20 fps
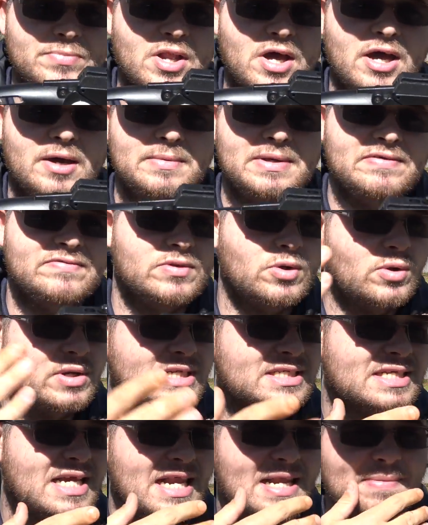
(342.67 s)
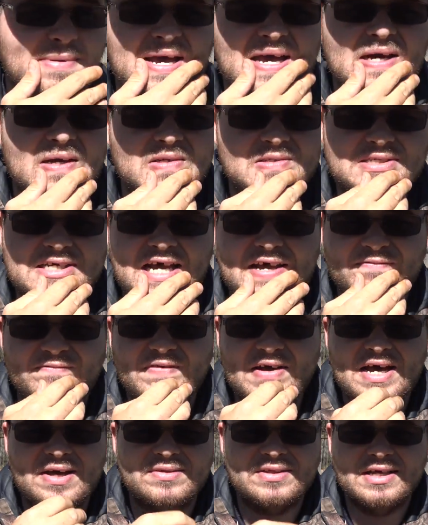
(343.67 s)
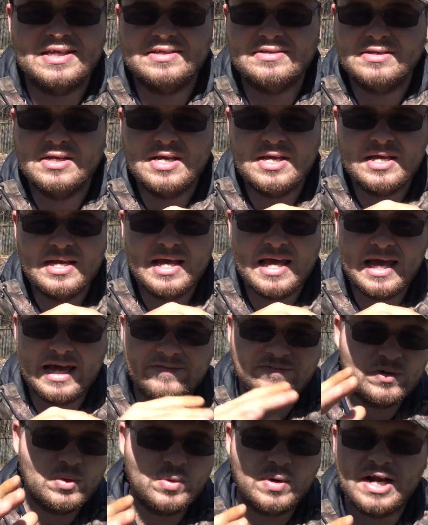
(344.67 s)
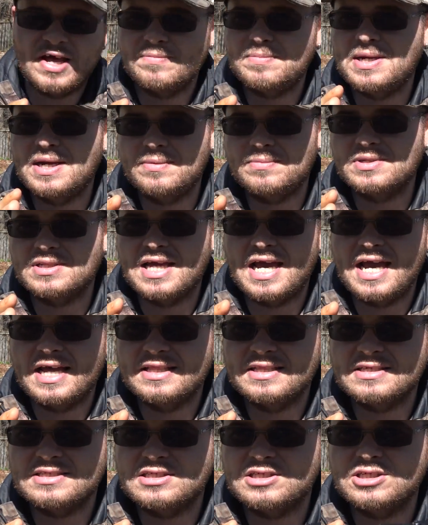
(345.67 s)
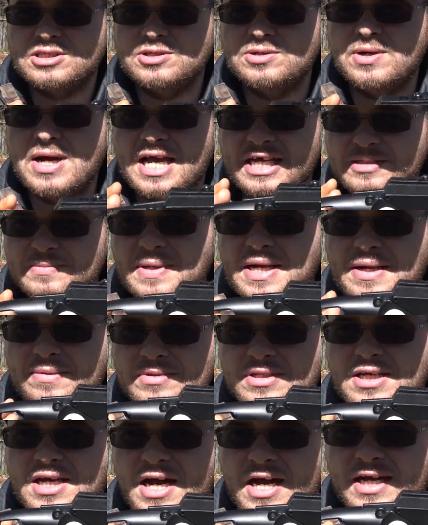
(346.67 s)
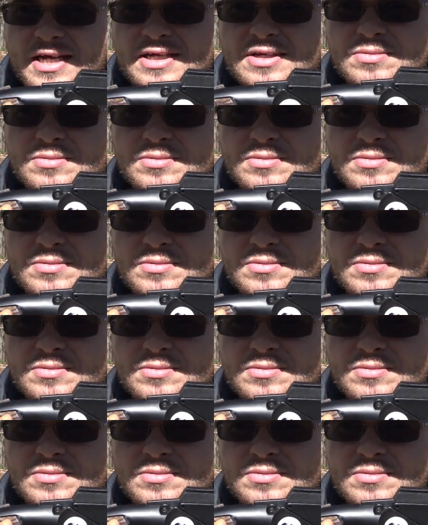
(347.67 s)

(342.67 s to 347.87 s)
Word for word: Um, even though it is 80 pounds, i found that everyone I've been able to hand this to has been able to cock